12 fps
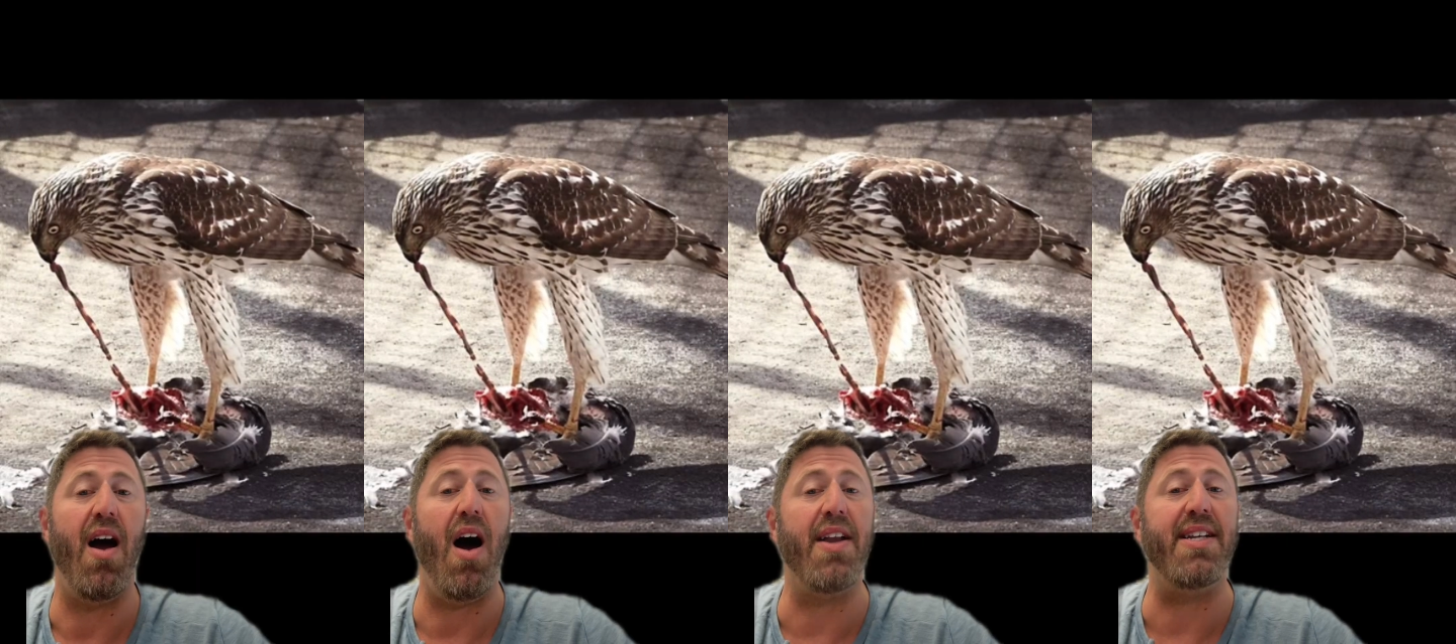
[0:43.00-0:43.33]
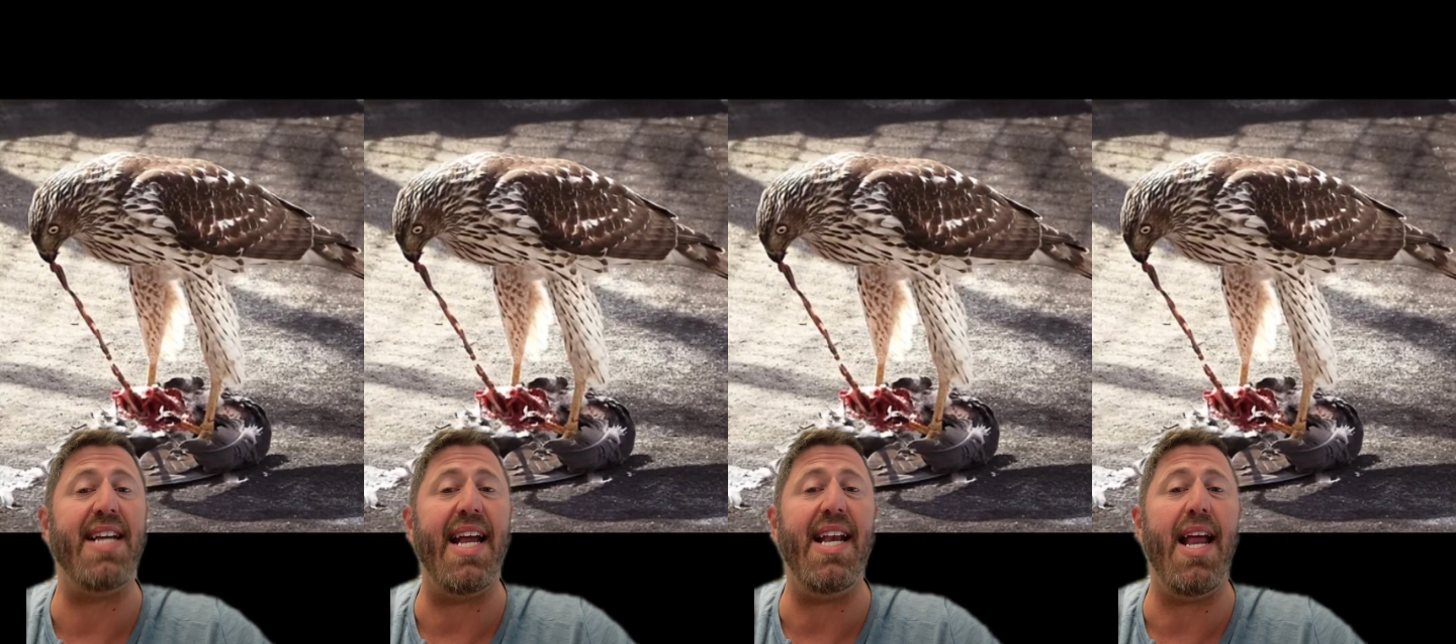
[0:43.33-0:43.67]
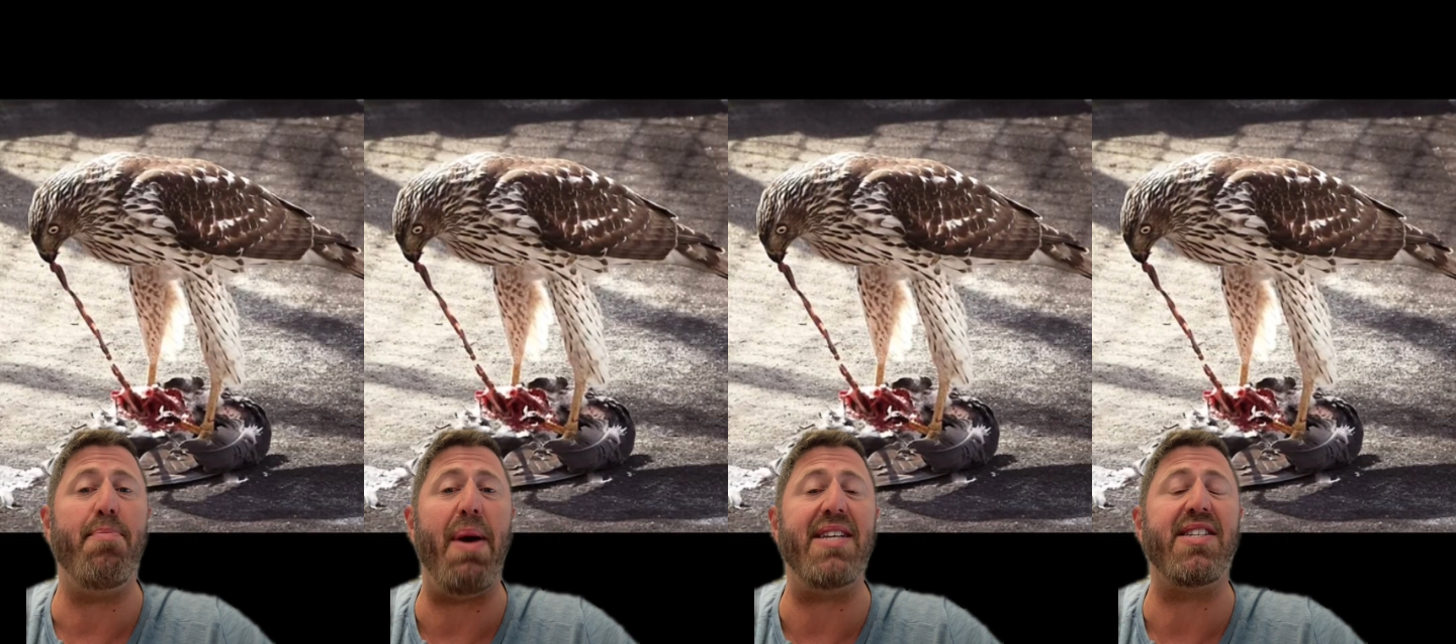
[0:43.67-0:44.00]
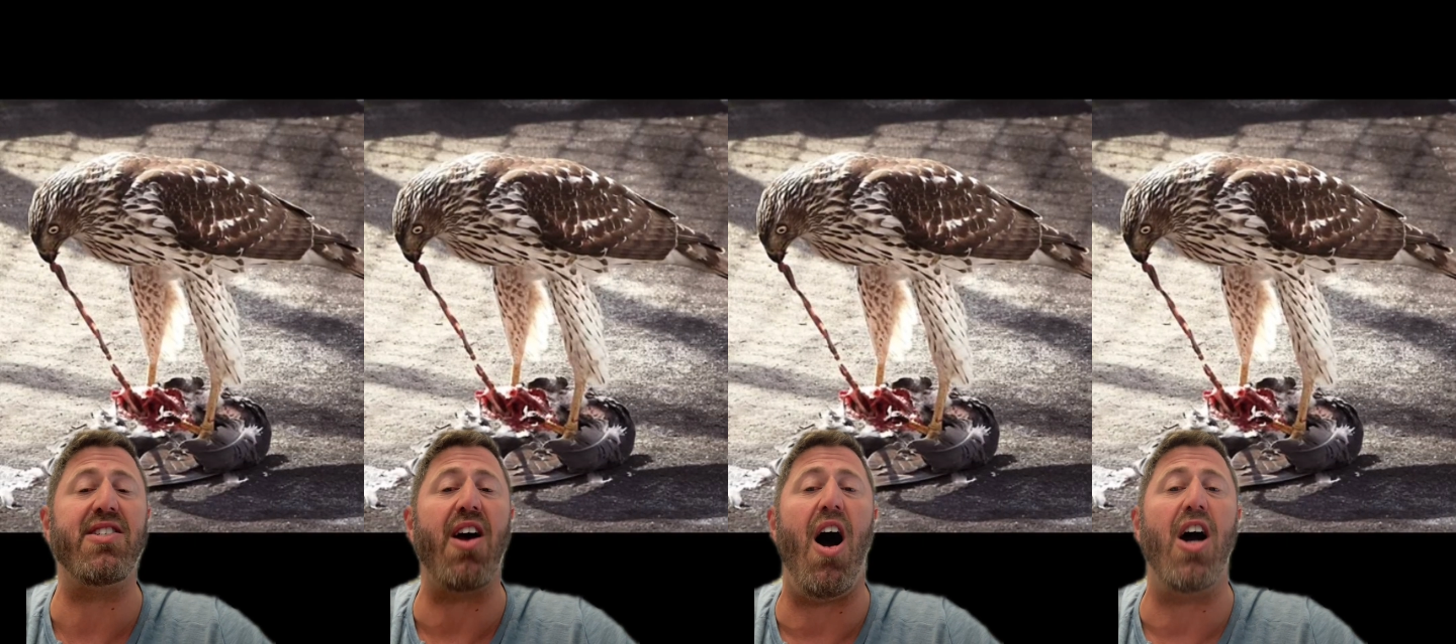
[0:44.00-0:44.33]
On a day to day
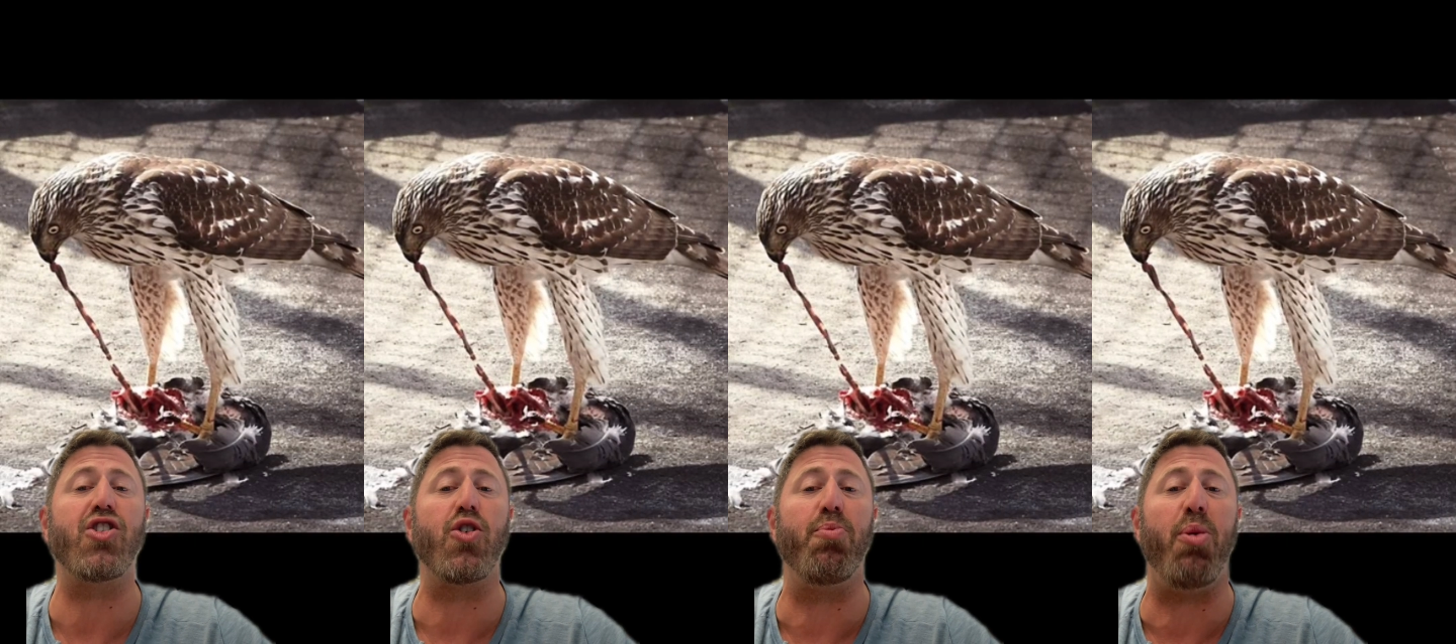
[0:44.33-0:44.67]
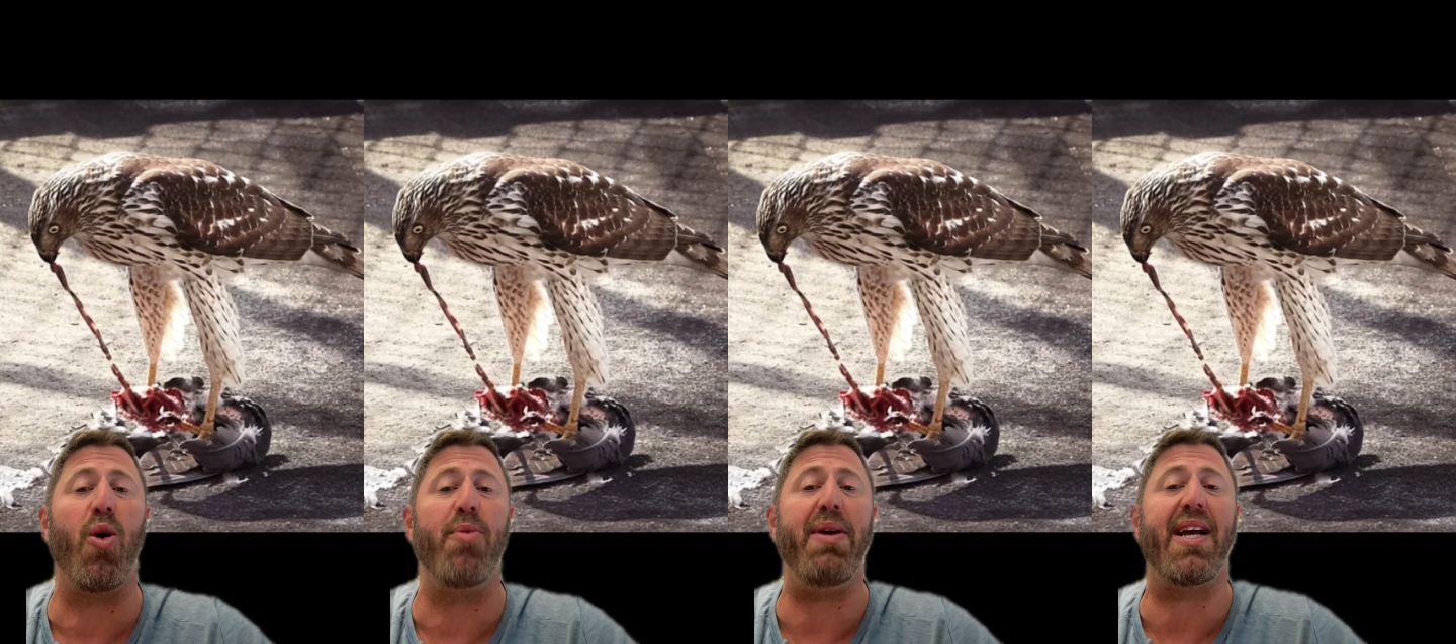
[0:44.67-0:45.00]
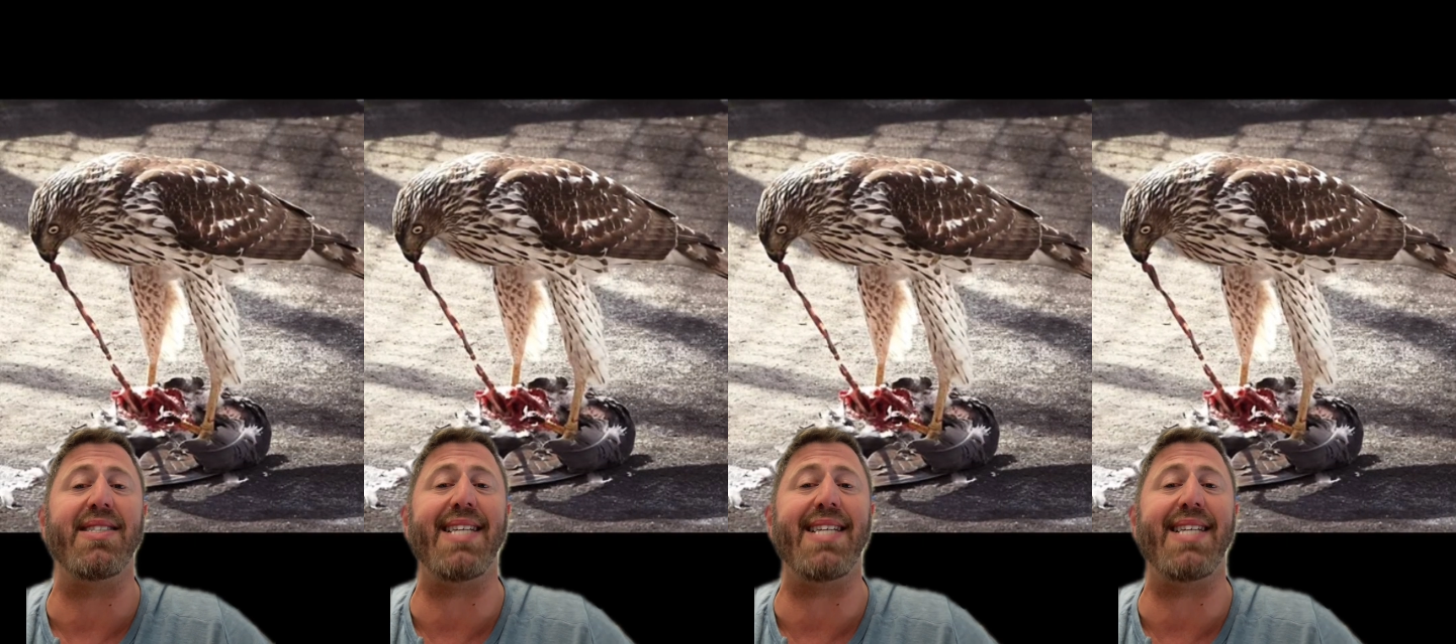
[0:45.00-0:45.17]
basis, hawks are important because